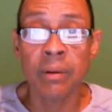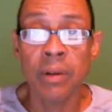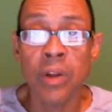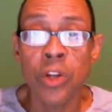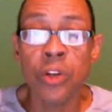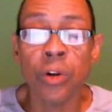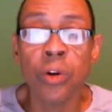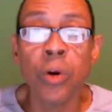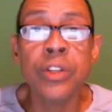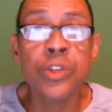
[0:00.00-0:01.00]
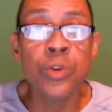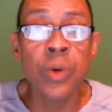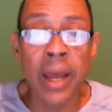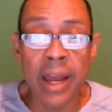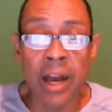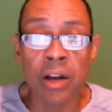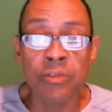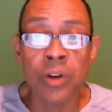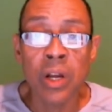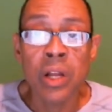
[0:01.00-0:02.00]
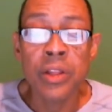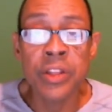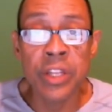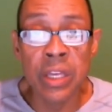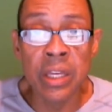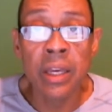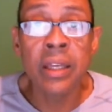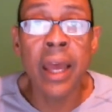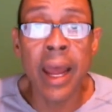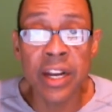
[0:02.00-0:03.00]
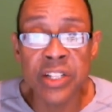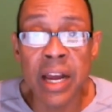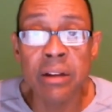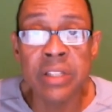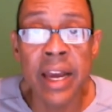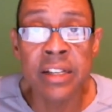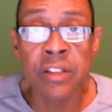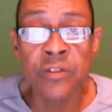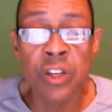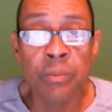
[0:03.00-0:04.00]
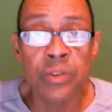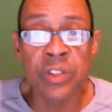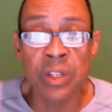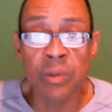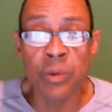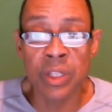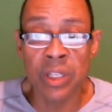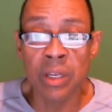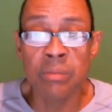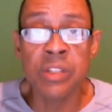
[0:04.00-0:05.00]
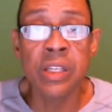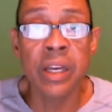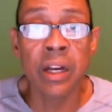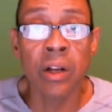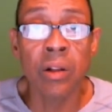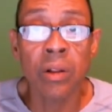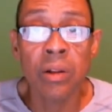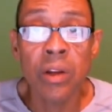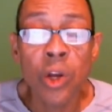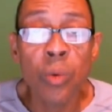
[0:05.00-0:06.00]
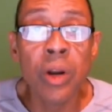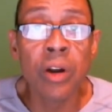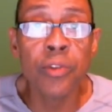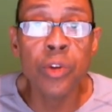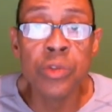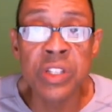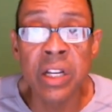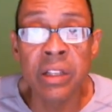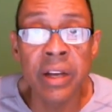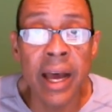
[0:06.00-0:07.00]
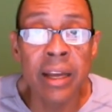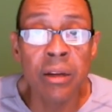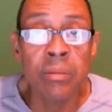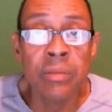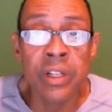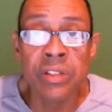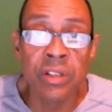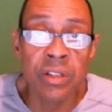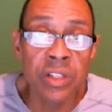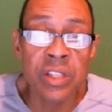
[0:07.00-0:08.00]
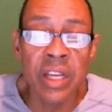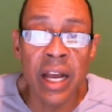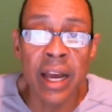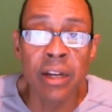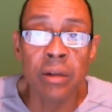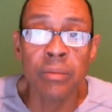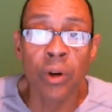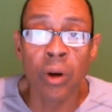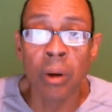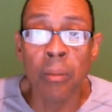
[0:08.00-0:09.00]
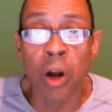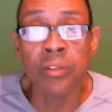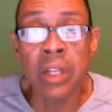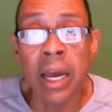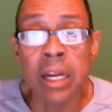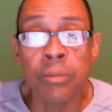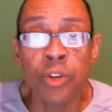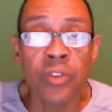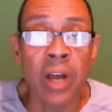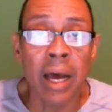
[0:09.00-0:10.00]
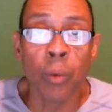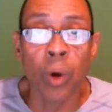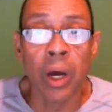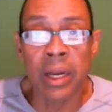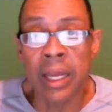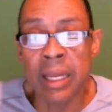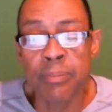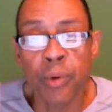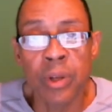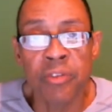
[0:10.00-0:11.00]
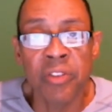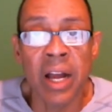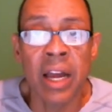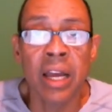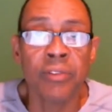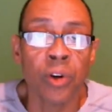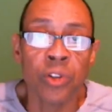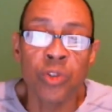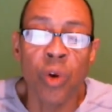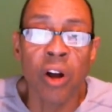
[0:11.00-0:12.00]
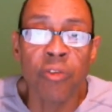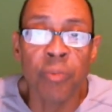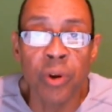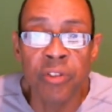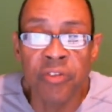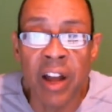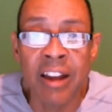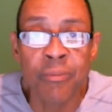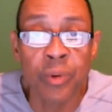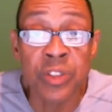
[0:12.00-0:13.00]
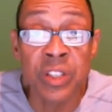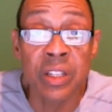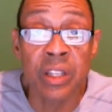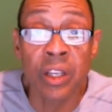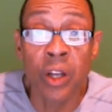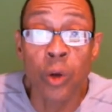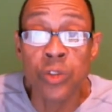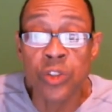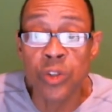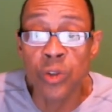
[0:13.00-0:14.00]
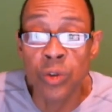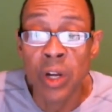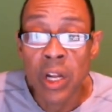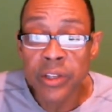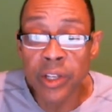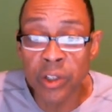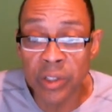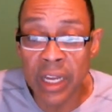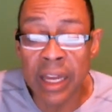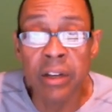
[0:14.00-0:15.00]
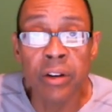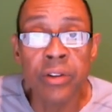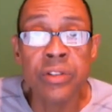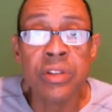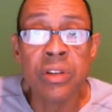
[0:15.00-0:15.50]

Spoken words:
You're going to have the cash out tax of 10% with the MTL. Whenever you sell an item that is a Disney item or a Marvel item, you've got what, 8.5 or 12.5% that goes to the creators.